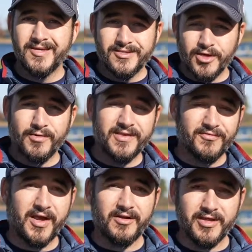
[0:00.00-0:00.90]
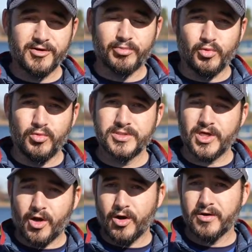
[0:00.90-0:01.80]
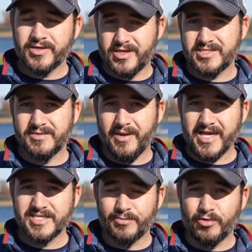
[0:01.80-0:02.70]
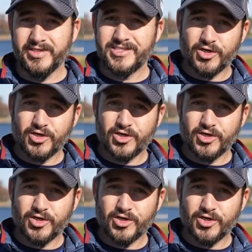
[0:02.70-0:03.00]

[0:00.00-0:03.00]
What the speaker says: know that vinyl liner pools are customizable in